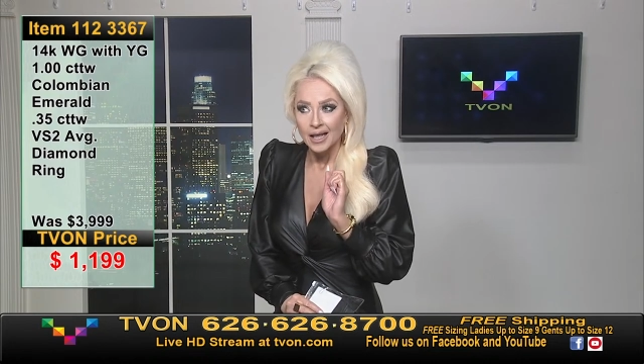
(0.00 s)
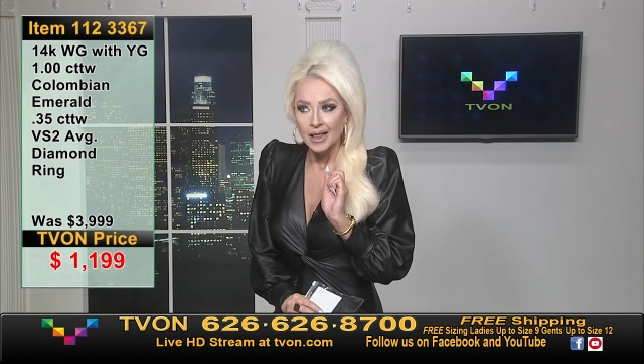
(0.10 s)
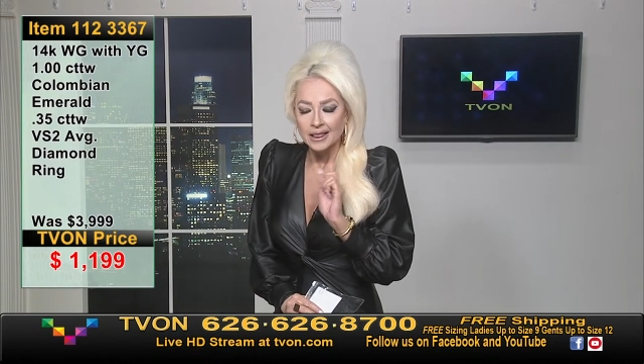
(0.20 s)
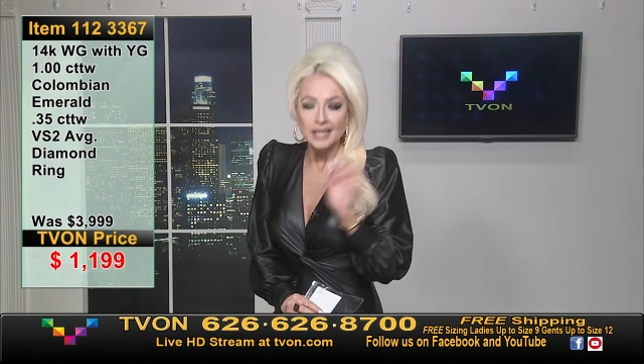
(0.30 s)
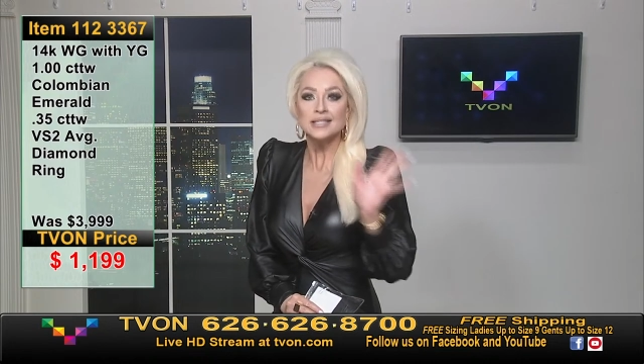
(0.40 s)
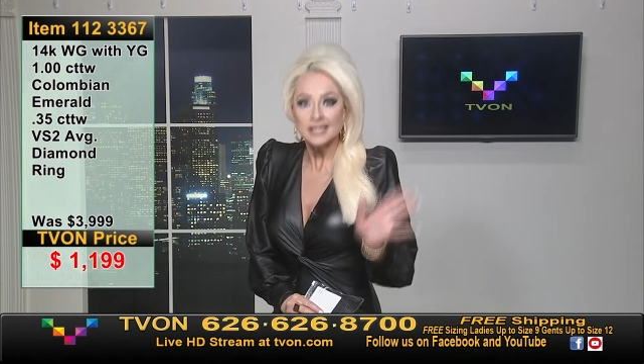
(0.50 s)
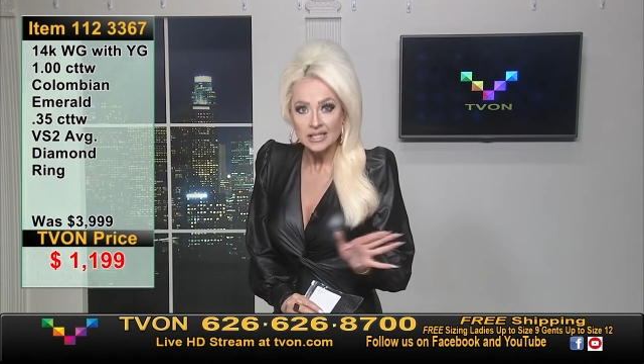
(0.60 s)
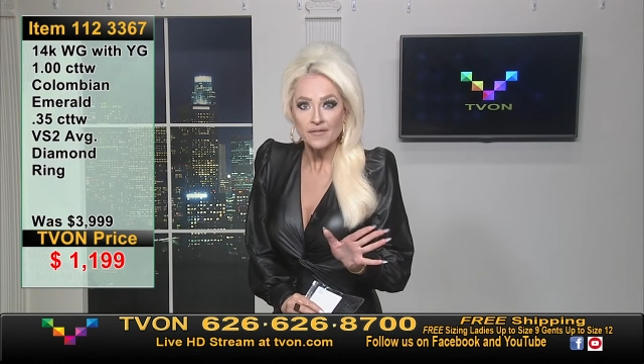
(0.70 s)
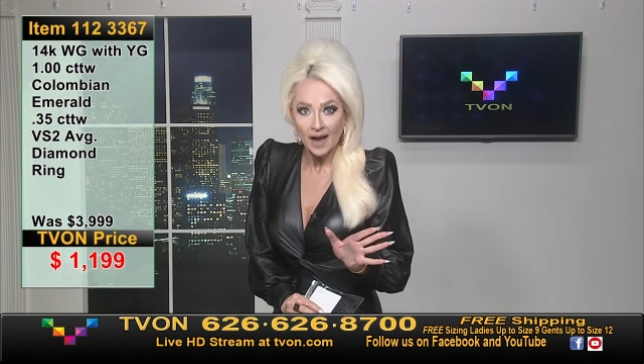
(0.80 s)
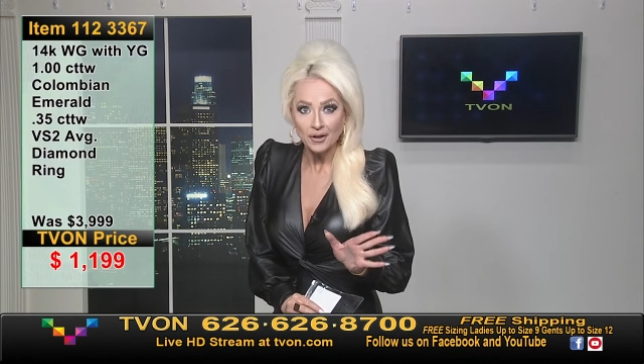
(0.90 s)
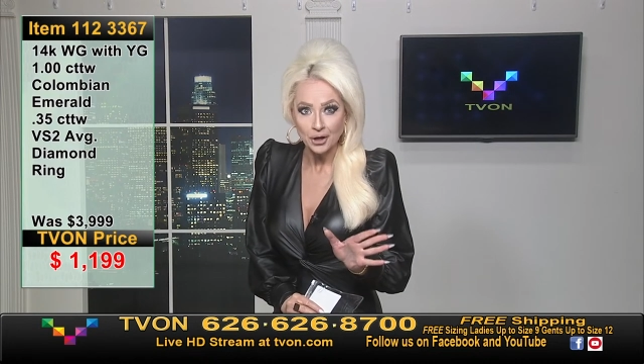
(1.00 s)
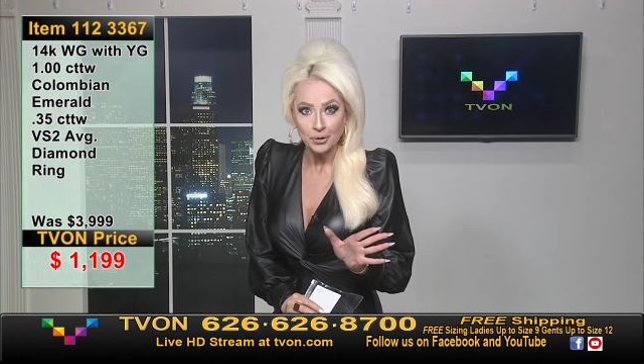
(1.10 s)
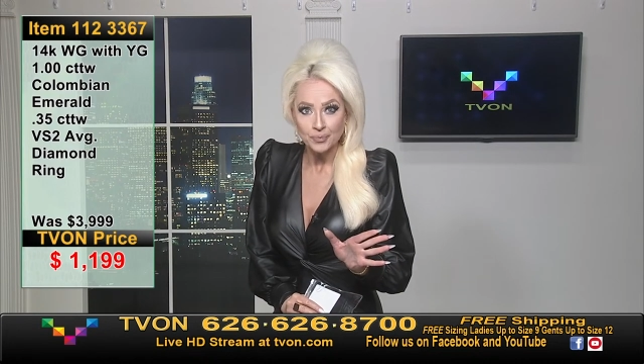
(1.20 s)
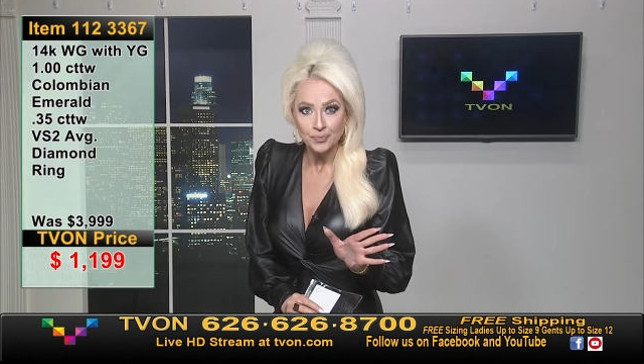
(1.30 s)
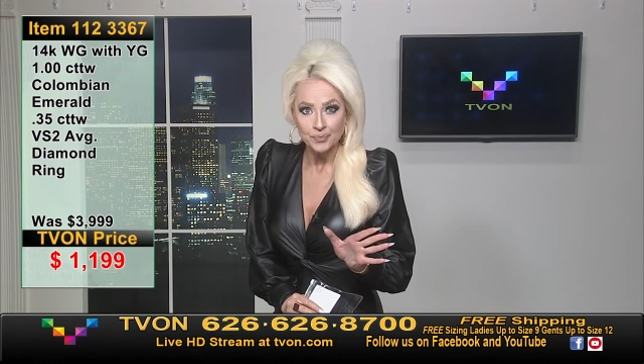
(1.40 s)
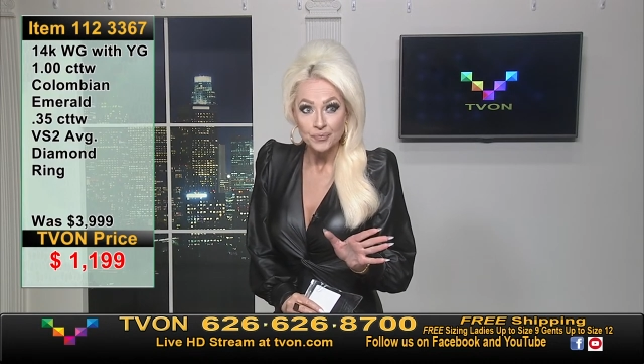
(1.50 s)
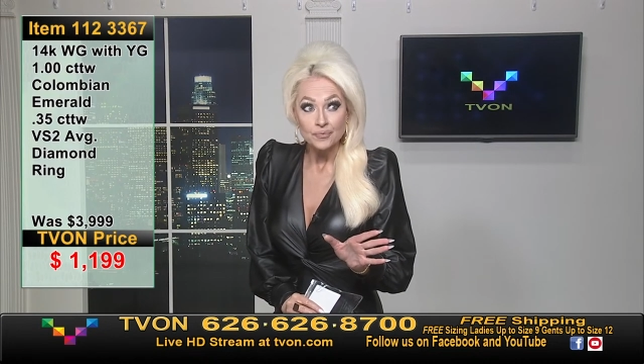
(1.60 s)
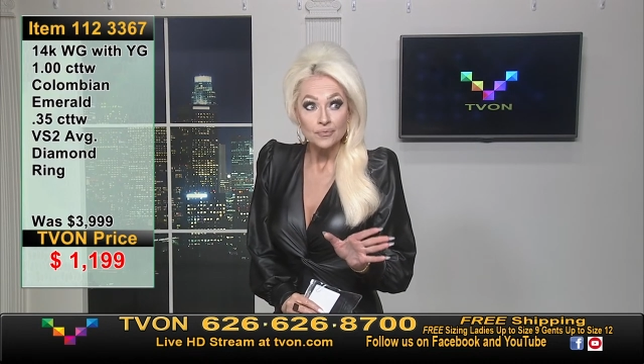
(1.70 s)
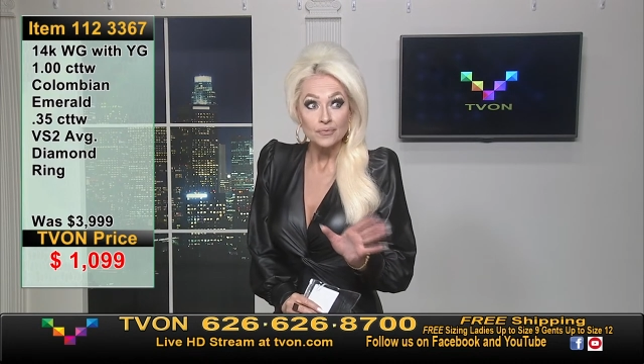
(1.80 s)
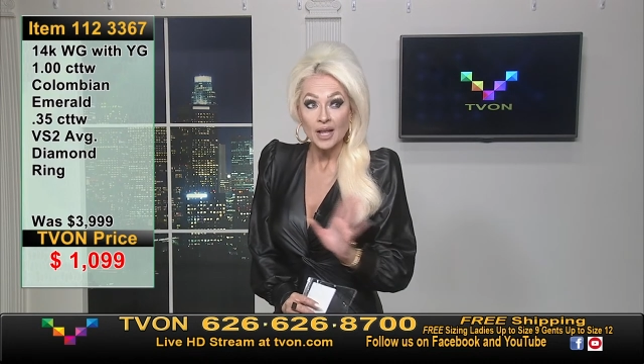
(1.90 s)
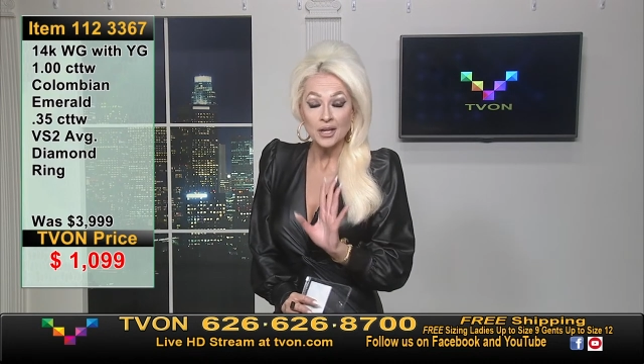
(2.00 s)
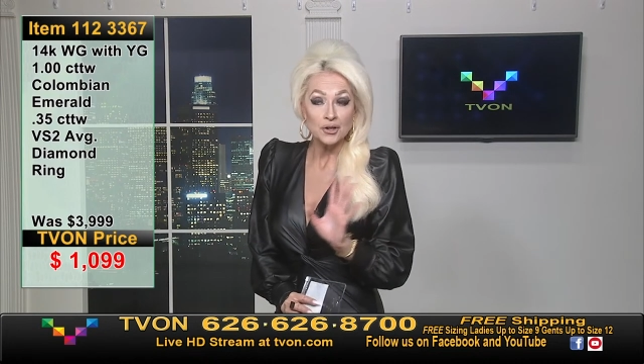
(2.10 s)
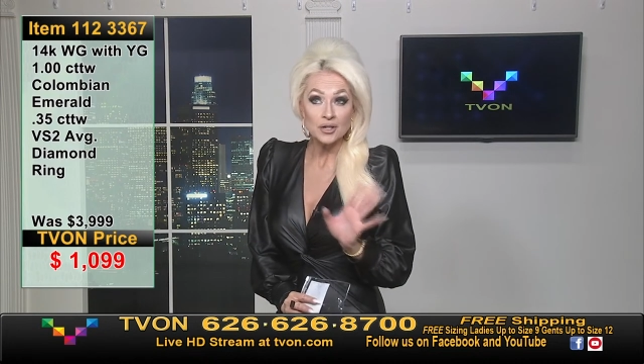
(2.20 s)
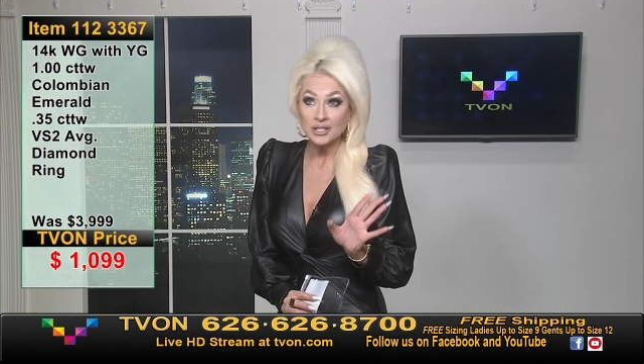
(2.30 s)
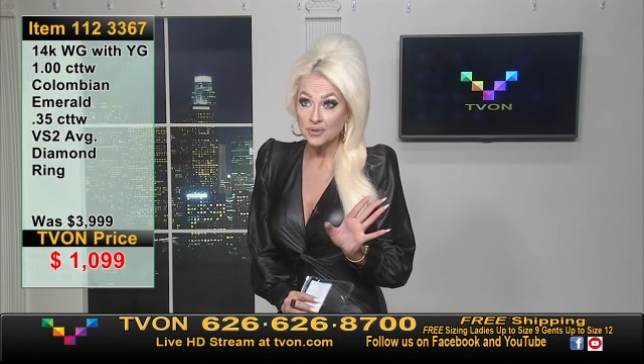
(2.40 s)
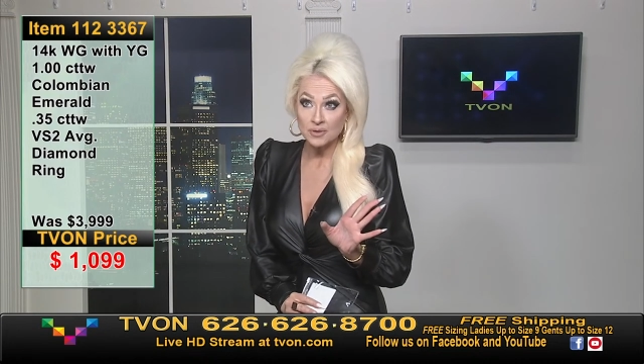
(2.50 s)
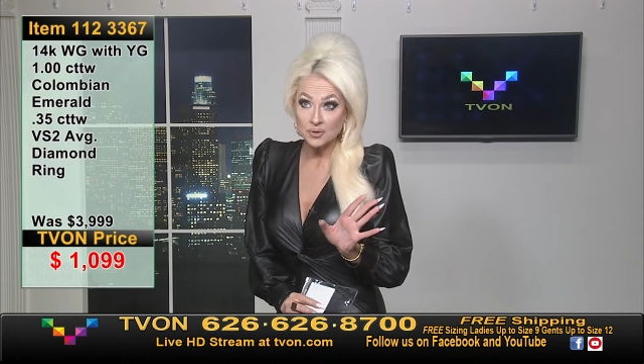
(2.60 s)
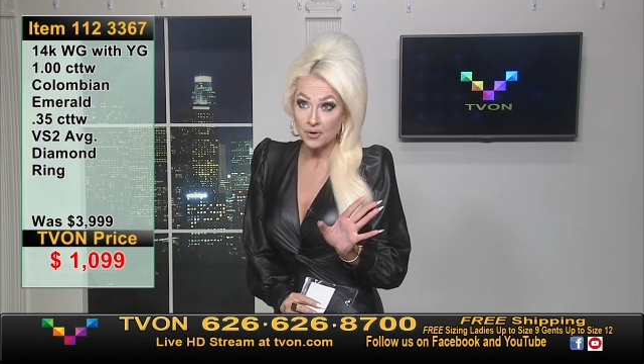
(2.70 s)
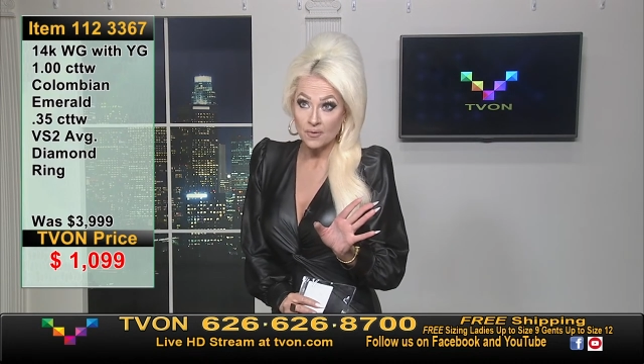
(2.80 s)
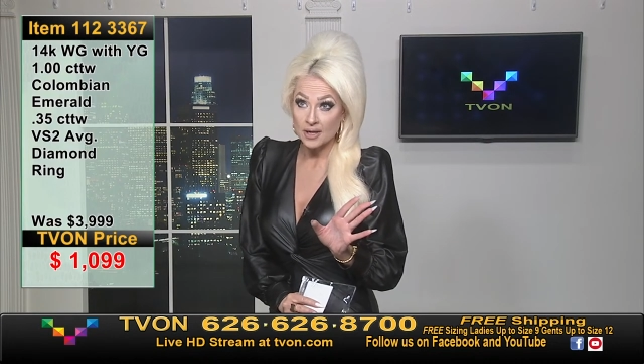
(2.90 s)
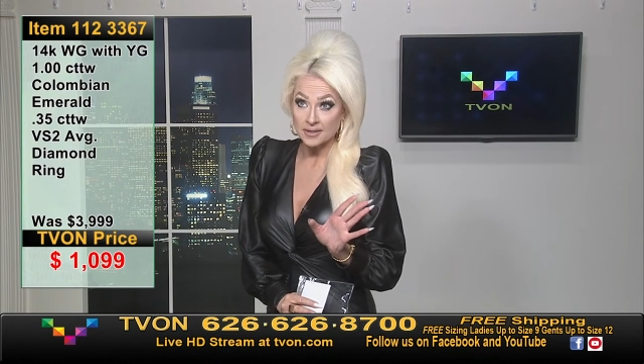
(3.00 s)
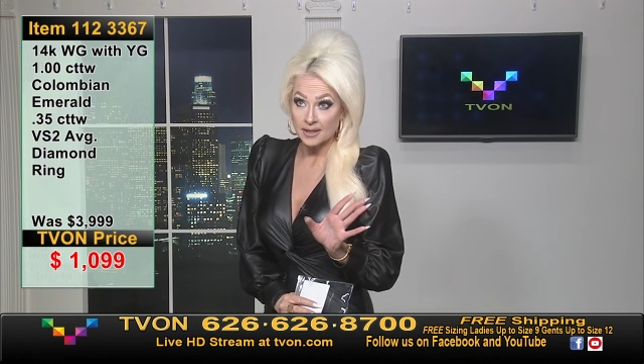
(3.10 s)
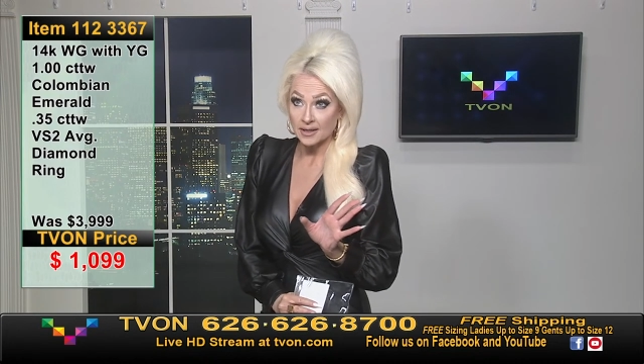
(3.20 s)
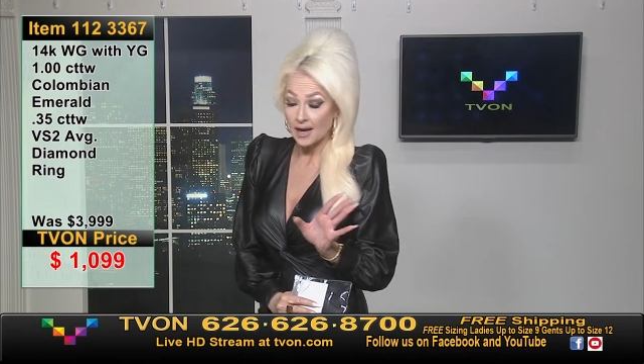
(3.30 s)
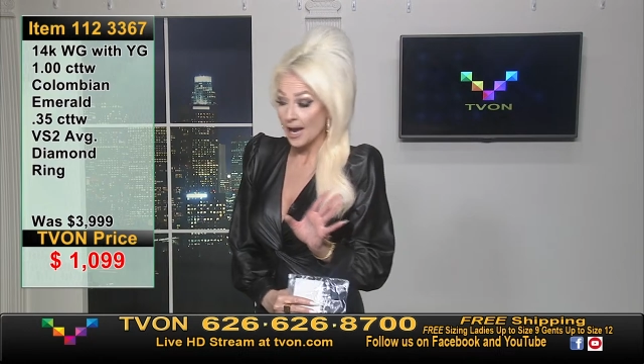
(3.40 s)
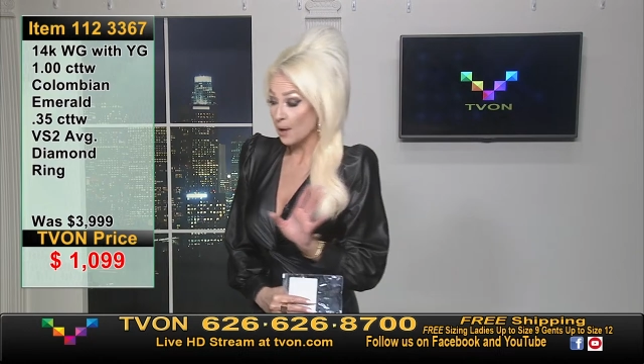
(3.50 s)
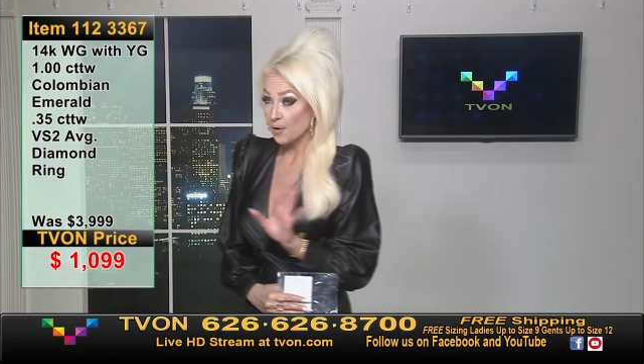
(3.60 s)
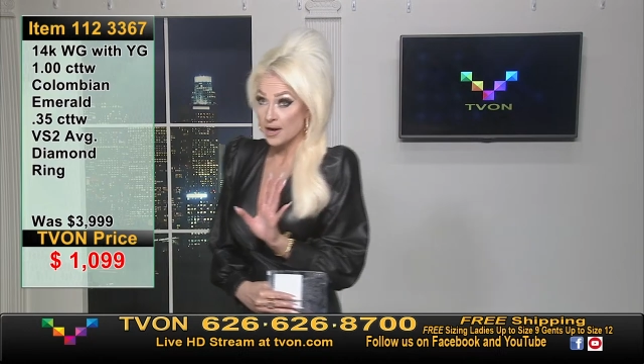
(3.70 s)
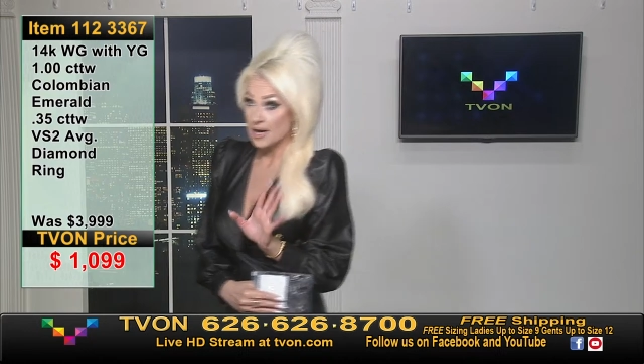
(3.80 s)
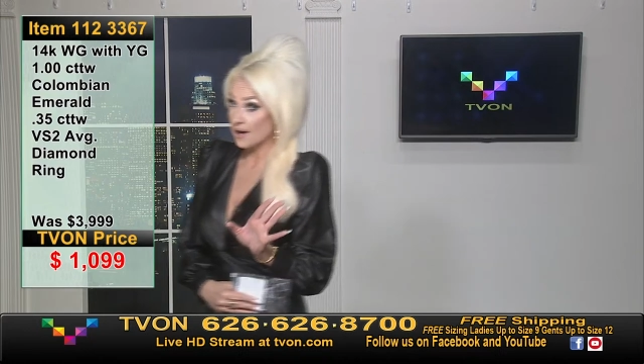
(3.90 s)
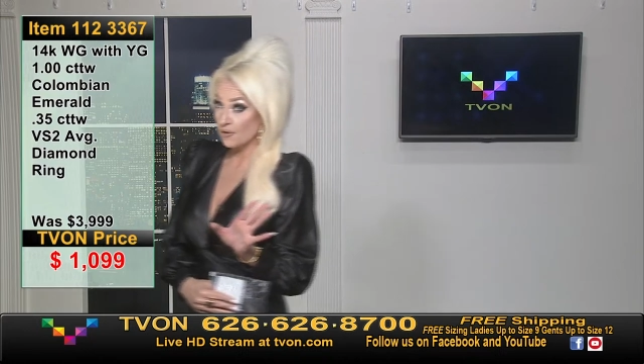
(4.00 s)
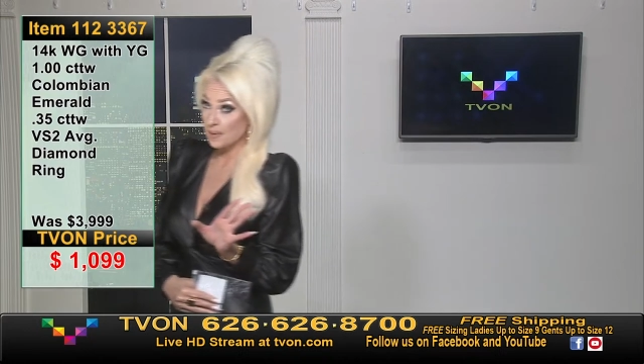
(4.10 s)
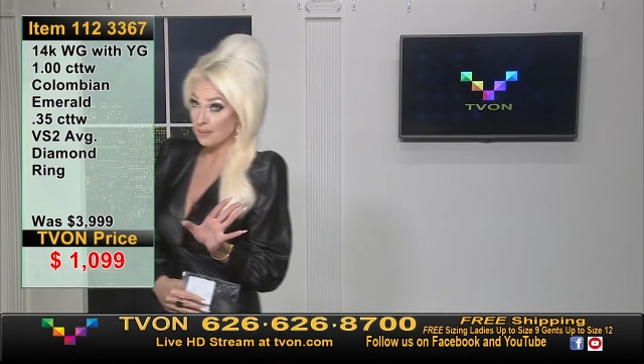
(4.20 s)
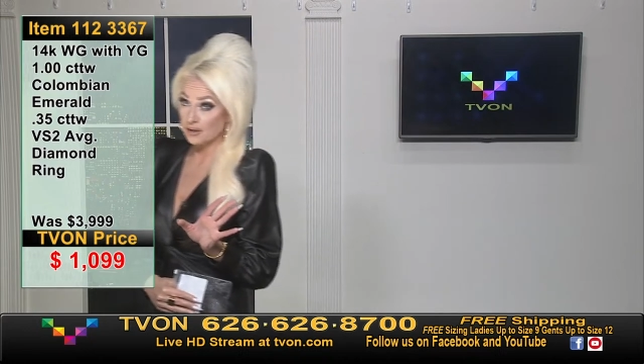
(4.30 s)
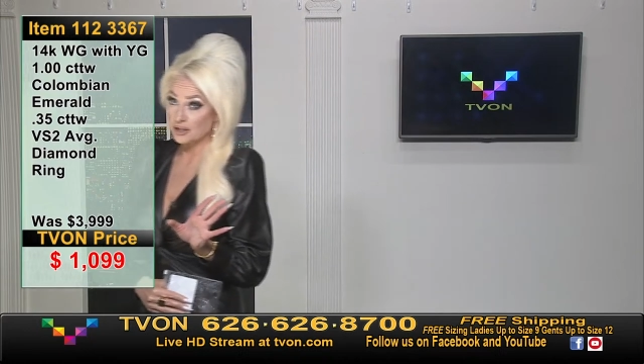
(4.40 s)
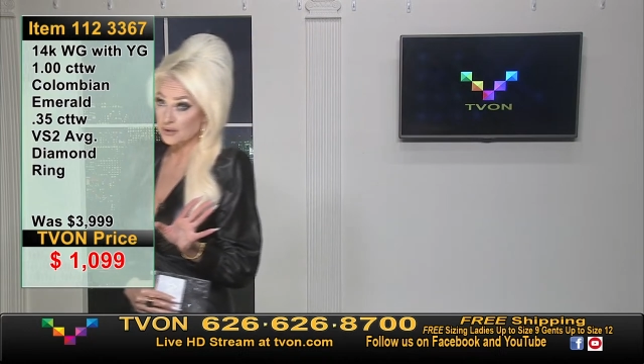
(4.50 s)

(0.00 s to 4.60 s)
This is the value. Thank goodness it was requested. I would never be able to do